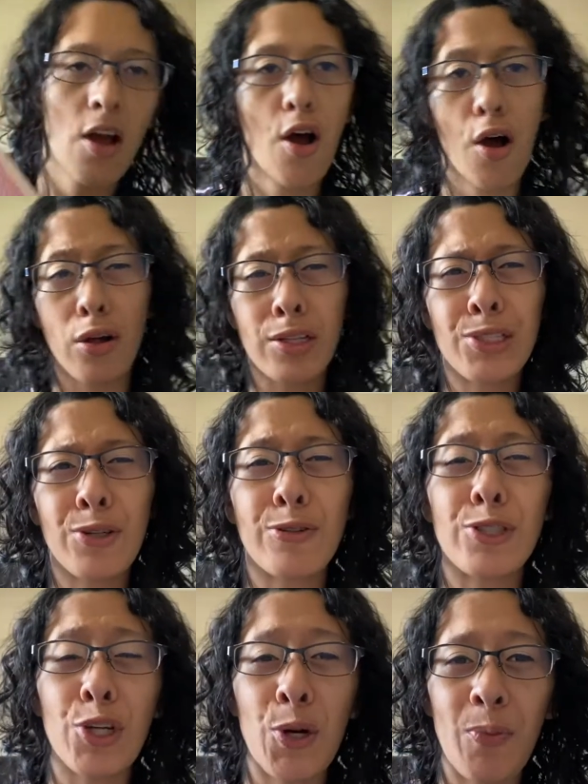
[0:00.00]
Also,
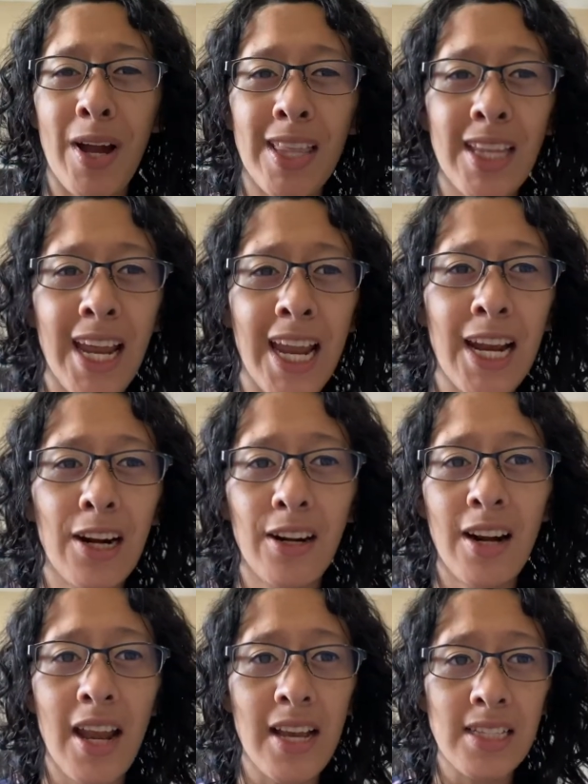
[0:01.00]
don't mind the hair,
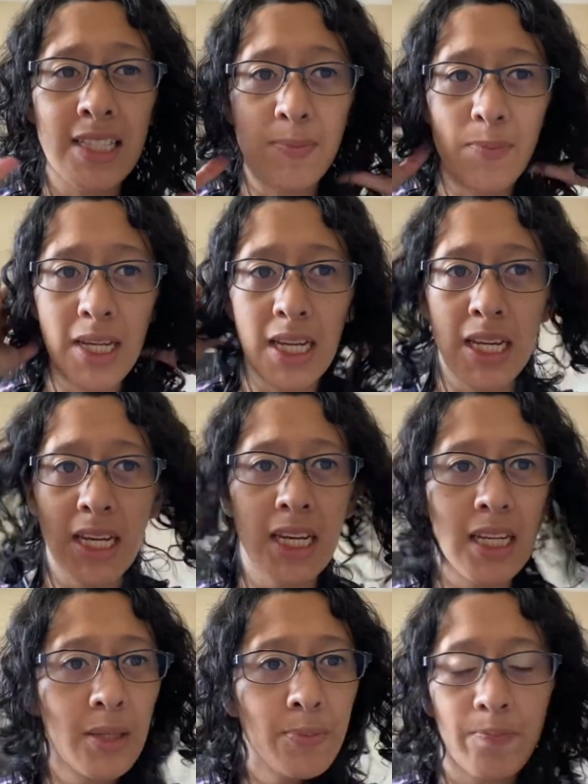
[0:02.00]
it's
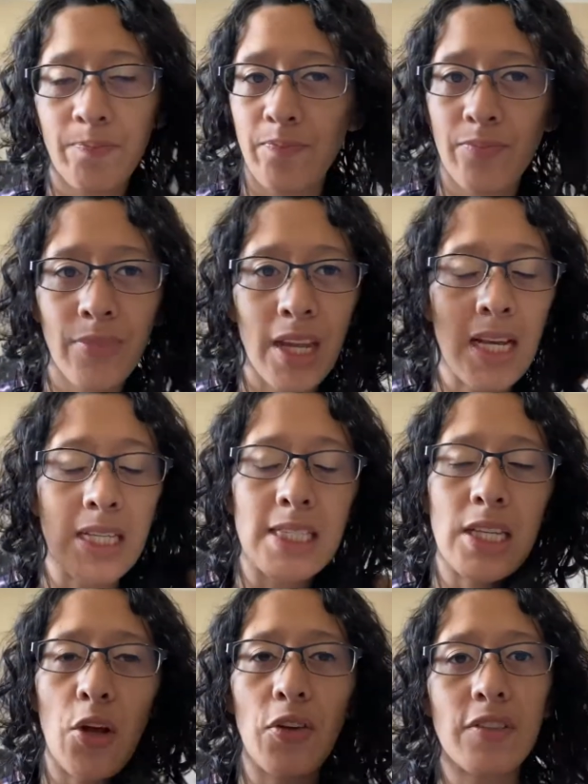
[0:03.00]
being
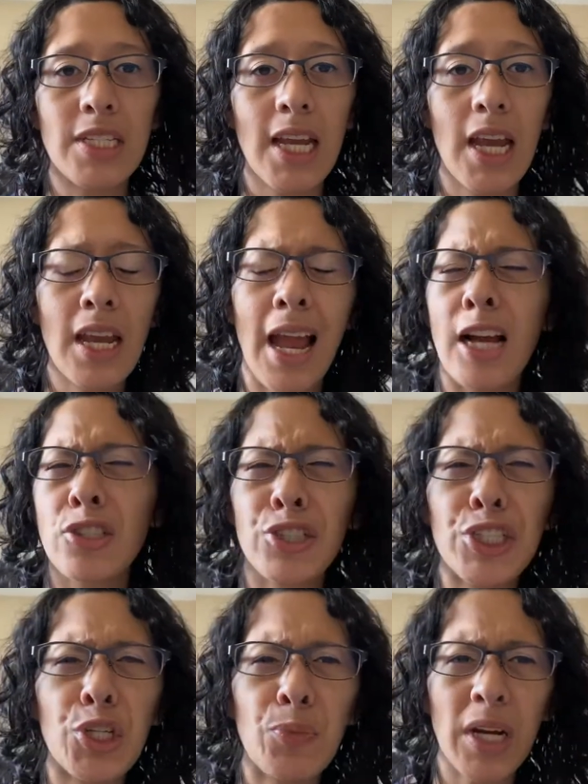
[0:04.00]
itself today. Actually,
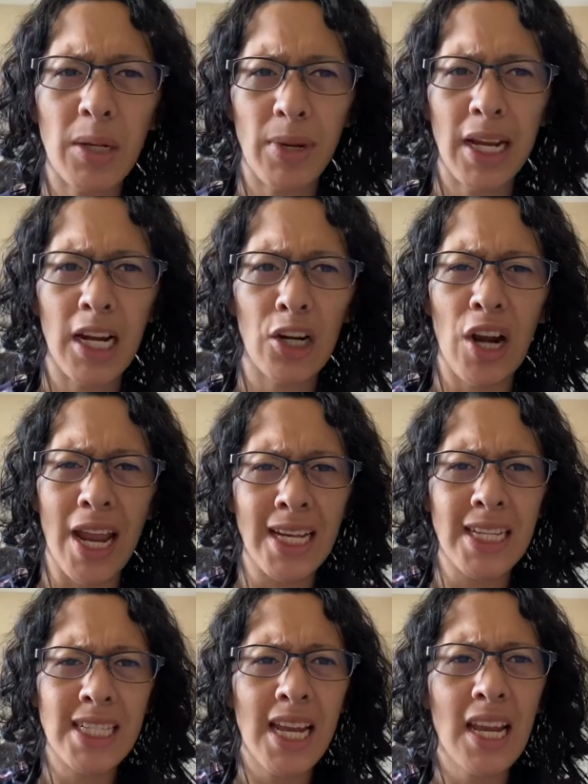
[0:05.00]
don't mind my hair any
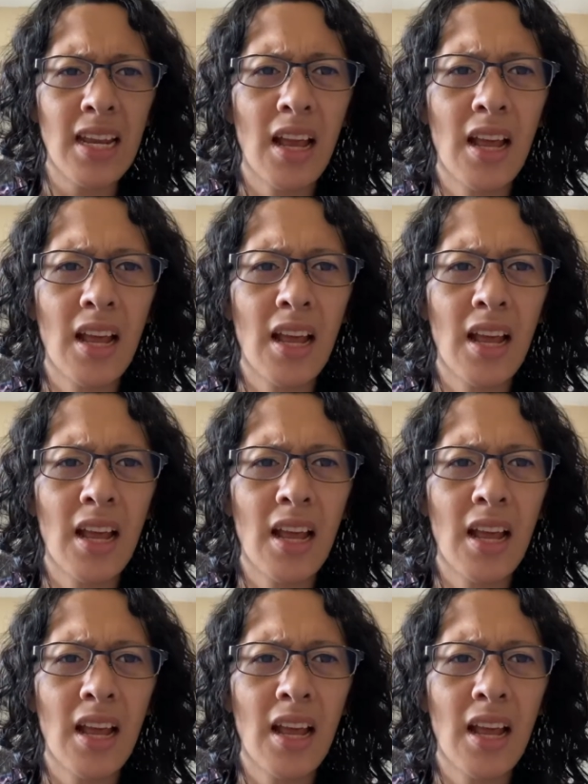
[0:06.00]
day.